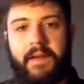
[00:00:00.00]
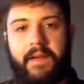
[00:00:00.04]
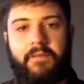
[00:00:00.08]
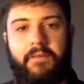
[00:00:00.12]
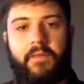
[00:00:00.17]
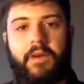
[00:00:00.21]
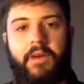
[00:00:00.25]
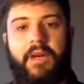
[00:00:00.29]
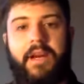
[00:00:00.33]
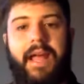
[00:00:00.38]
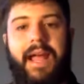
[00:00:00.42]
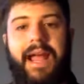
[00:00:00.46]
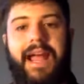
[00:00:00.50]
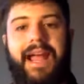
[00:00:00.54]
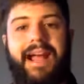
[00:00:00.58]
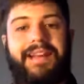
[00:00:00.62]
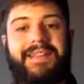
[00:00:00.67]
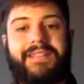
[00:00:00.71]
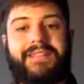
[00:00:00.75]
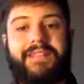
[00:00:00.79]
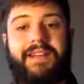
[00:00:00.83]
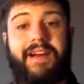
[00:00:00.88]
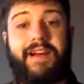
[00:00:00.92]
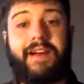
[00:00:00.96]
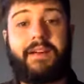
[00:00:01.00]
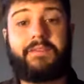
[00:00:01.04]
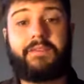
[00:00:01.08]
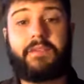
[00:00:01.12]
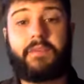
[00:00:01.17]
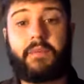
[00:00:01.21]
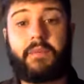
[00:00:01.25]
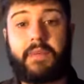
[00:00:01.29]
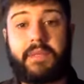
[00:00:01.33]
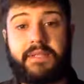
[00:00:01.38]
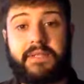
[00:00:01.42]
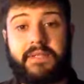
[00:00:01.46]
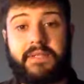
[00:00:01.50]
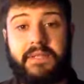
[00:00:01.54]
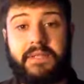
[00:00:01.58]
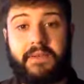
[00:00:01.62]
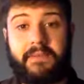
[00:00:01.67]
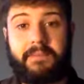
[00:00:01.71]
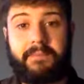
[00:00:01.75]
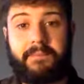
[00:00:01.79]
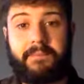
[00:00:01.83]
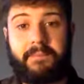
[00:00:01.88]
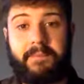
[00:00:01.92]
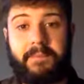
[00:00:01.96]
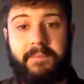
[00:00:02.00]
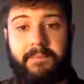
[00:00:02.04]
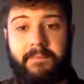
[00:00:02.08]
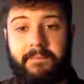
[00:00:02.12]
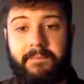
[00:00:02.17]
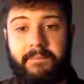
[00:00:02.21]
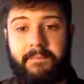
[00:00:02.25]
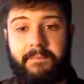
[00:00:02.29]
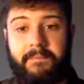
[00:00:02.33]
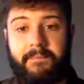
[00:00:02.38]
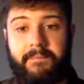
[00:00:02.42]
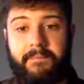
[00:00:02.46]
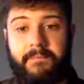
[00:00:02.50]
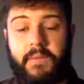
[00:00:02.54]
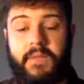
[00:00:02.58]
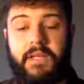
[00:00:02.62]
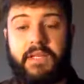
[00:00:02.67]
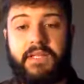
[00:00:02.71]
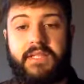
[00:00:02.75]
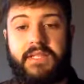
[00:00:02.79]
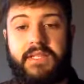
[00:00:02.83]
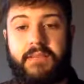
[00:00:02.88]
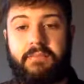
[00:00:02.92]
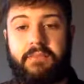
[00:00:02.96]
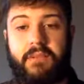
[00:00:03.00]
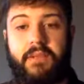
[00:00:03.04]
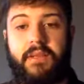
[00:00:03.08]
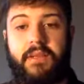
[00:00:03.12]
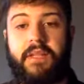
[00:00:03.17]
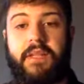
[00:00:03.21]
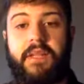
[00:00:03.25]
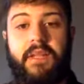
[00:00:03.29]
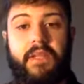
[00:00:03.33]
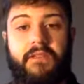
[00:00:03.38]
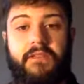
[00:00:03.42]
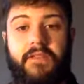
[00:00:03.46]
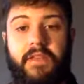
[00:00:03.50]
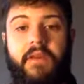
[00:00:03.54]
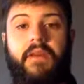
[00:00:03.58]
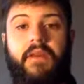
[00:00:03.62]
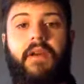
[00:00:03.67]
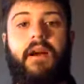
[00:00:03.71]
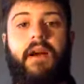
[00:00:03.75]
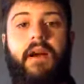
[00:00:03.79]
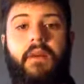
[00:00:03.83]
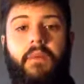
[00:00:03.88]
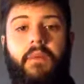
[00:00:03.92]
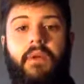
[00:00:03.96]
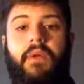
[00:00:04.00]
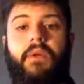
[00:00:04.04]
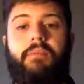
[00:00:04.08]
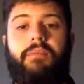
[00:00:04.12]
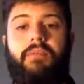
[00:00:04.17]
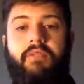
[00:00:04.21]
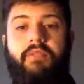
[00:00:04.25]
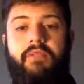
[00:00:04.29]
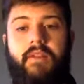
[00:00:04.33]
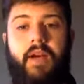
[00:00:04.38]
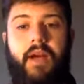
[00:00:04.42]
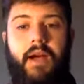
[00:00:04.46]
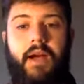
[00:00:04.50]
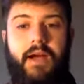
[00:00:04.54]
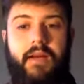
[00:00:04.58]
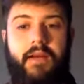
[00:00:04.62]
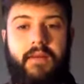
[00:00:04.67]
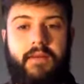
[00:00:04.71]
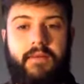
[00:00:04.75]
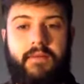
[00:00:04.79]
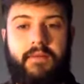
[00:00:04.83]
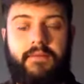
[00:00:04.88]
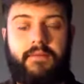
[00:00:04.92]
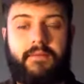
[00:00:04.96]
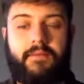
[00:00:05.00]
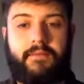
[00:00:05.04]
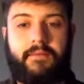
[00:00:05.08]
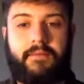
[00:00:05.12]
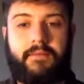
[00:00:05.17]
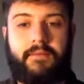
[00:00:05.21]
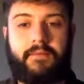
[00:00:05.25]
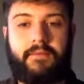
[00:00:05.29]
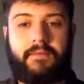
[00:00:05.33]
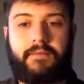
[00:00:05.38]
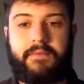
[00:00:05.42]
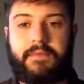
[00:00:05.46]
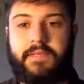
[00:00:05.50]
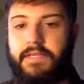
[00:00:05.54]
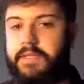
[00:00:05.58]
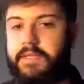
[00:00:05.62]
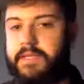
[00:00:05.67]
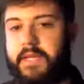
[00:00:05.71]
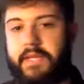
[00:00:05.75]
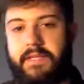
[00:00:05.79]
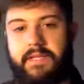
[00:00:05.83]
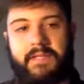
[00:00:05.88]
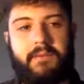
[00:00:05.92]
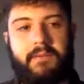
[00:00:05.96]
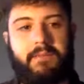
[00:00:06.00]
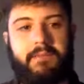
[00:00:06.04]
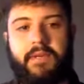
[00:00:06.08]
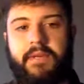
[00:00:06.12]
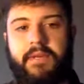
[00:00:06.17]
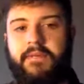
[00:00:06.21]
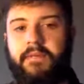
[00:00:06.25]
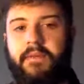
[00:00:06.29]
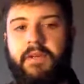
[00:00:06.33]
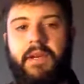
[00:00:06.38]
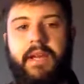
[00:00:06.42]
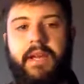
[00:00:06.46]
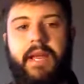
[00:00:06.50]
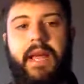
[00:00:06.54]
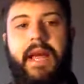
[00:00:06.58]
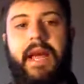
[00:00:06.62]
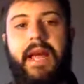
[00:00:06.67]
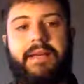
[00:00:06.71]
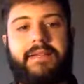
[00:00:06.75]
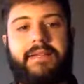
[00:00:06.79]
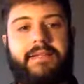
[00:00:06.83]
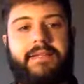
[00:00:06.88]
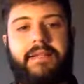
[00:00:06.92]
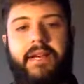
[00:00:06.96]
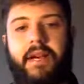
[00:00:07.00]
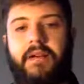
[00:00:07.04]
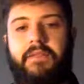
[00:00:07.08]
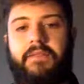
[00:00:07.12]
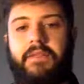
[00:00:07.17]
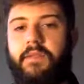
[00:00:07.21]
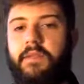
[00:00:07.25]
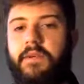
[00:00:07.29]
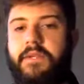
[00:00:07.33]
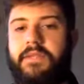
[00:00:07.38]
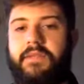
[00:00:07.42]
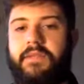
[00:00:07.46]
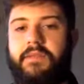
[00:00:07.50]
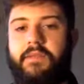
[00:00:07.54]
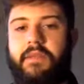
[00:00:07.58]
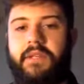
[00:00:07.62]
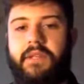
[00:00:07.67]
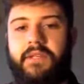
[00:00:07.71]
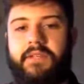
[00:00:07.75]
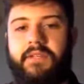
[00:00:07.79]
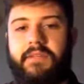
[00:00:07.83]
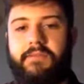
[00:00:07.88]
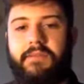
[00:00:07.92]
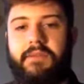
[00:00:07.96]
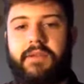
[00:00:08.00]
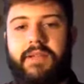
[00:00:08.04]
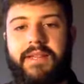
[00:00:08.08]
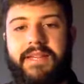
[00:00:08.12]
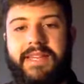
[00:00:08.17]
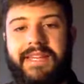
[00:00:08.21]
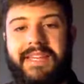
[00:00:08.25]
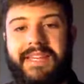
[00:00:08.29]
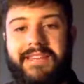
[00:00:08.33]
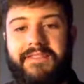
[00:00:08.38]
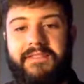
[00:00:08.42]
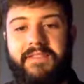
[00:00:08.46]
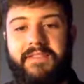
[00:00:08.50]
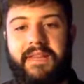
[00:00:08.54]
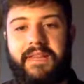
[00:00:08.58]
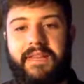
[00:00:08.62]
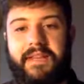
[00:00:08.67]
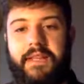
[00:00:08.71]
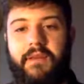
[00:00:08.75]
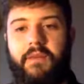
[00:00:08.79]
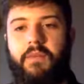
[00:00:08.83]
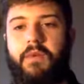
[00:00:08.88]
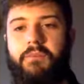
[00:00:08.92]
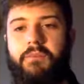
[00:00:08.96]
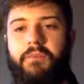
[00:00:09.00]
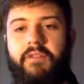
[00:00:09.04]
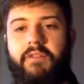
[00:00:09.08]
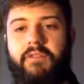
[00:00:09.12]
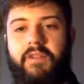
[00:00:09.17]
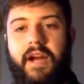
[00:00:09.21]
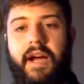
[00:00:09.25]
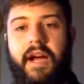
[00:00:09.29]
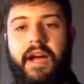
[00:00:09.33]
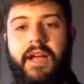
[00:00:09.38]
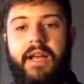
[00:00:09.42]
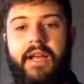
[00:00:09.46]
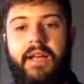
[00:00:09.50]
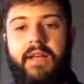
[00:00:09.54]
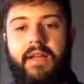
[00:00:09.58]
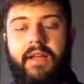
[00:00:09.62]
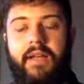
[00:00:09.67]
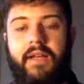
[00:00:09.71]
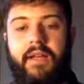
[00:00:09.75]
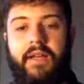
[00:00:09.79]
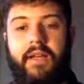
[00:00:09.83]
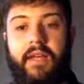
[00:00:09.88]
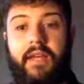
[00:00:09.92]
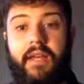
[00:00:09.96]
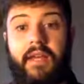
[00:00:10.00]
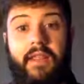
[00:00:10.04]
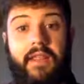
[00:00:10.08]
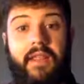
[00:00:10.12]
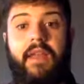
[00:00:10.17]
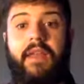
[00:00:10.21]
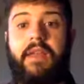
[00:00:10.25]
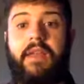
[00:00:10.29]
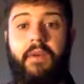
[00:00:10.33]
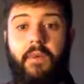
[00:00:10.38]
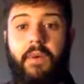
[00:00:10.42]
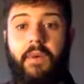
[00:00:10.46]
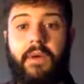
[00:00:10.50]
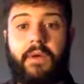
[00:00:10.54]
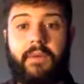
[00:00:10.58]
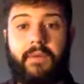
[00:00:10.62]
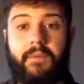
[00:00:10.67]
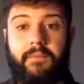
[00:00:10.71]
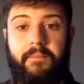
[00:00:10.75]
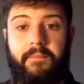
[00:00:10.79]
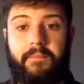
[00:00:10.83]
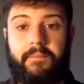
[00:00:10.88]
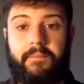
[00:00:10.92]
If we're going to ask God for wisdom, we need to believe that God will provide. Just that simply. If we're going to ask God for wisdom, we need to believe that He will provide, and then He will.